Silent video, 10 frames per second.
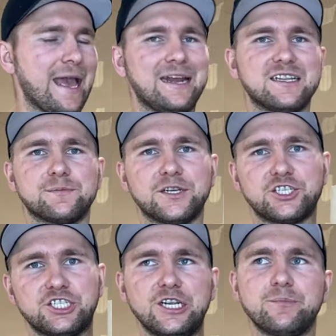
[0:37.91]
and it's
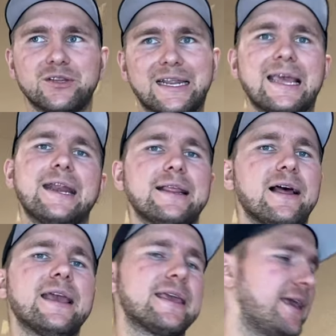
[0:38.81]
much cheaper than getting
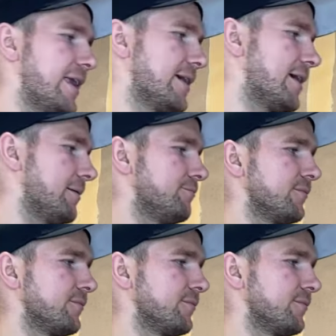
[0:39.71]
like a